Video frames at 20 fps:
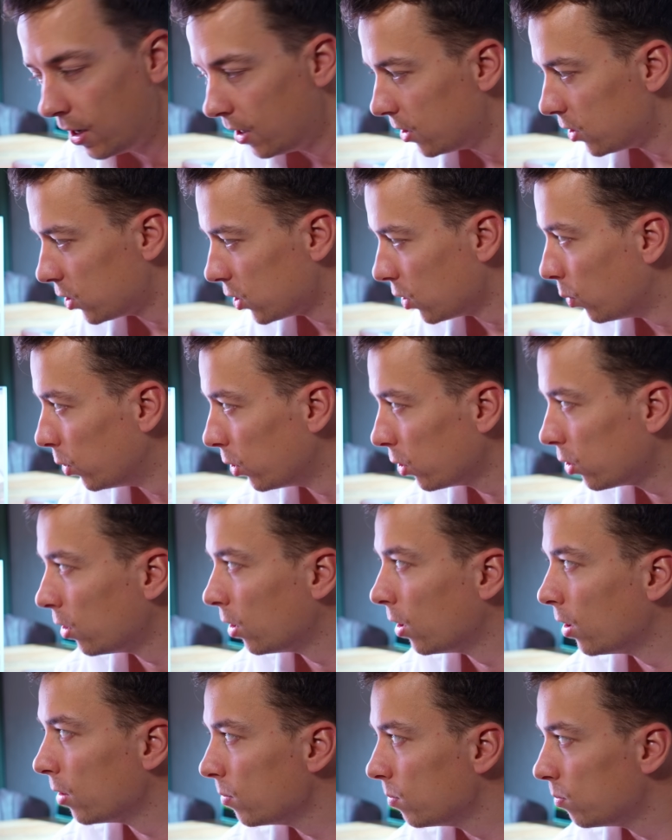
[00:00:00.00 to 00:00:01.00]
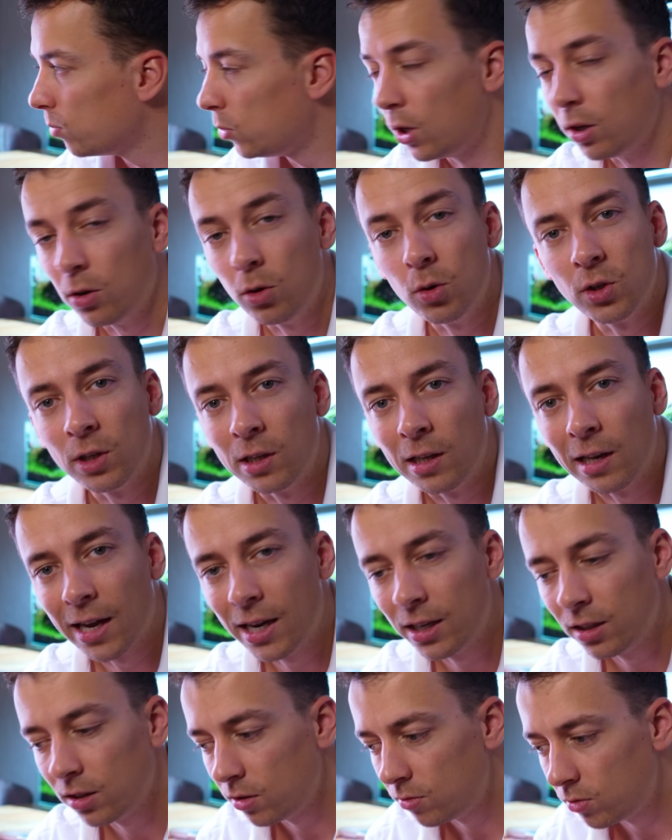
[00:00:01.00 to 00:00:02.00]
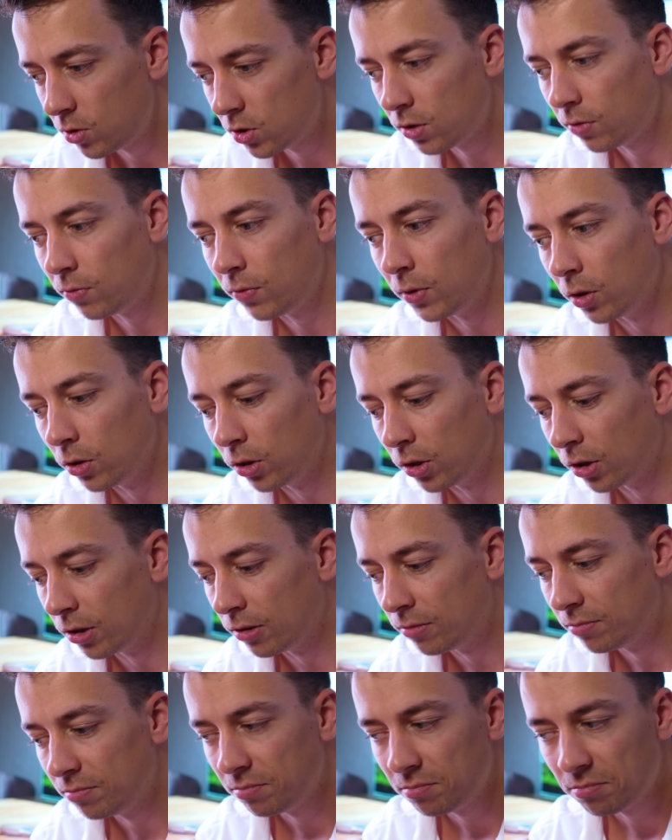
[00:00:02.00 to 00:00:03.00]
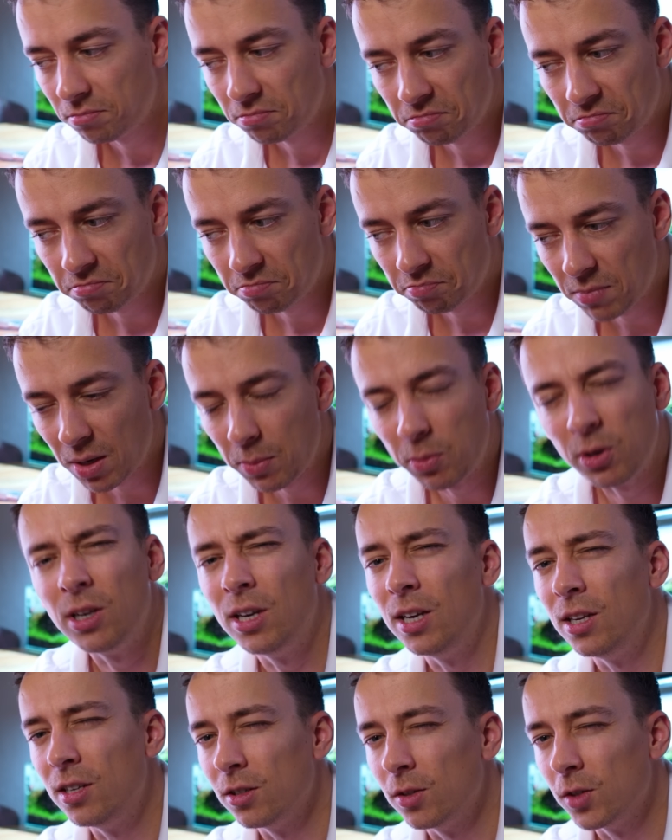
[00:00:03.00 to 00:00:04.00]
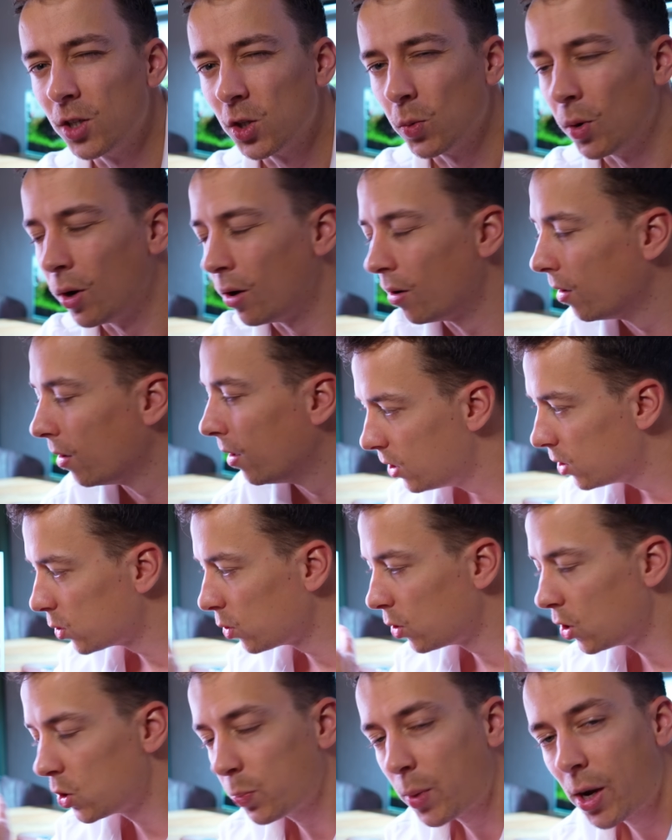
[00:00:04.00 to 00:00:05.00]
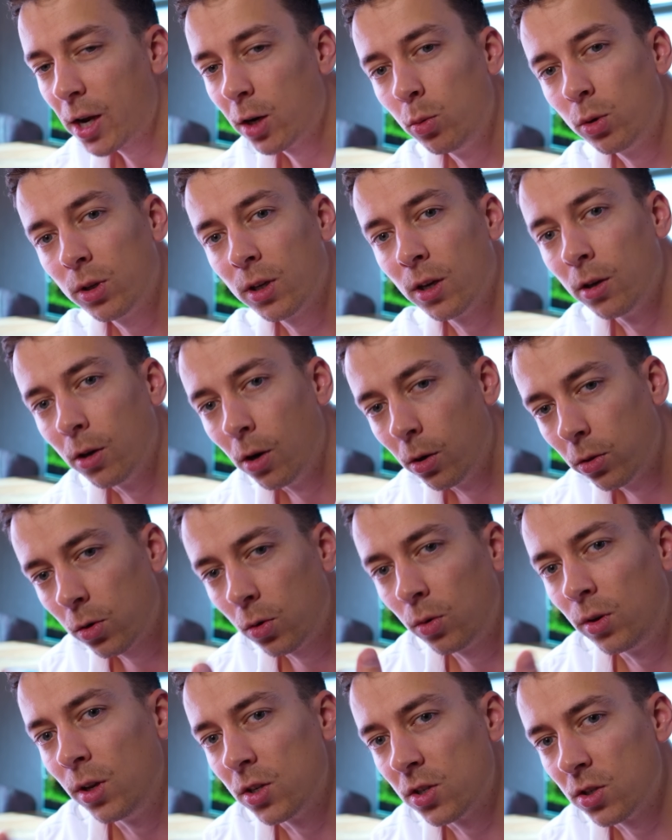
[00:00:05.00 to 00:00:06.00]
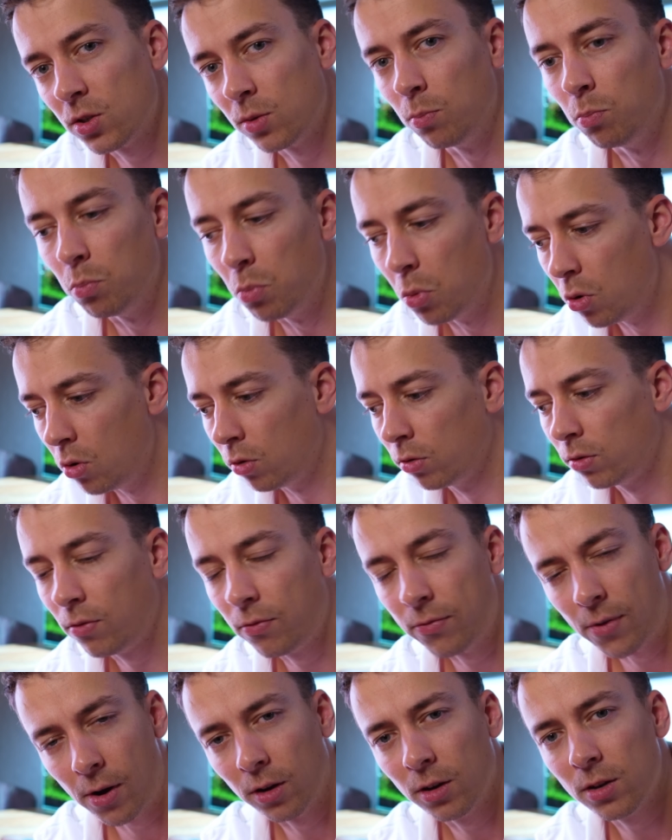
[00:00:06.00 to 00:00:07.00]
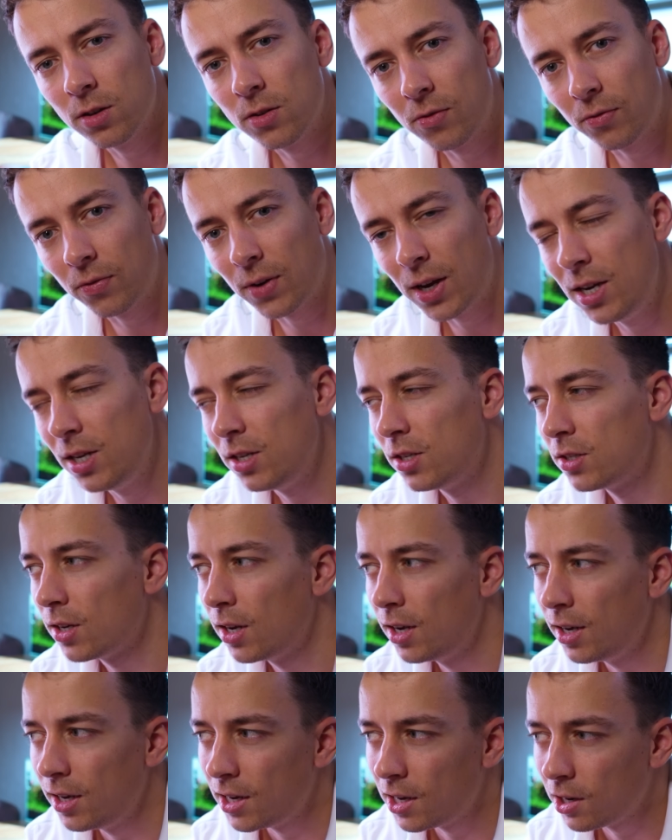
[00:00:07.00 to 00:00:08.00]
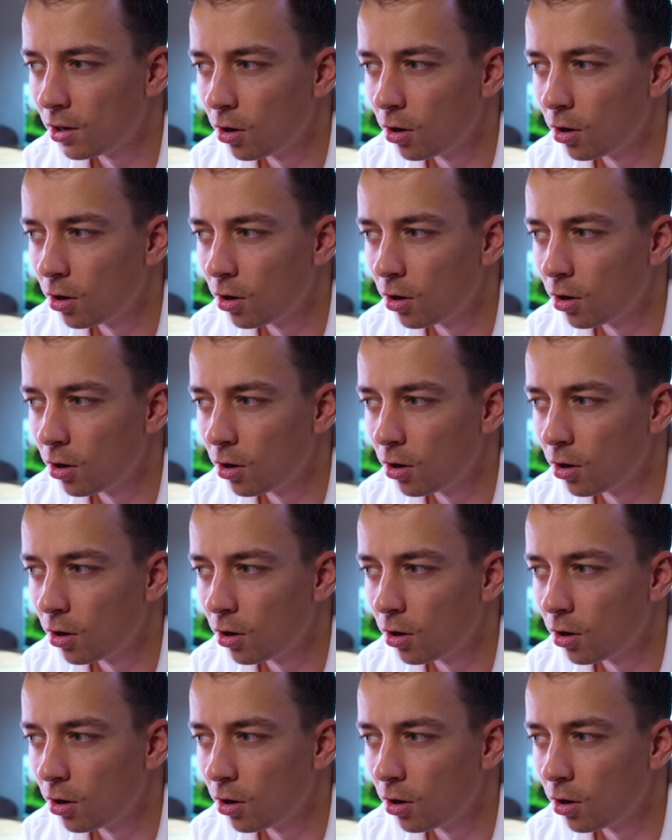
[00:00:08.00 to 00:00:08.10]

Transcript: So we're not going to use any light, just a filter, maybe a heater as well. So the Spiderwood can go through this mold fungus phase, and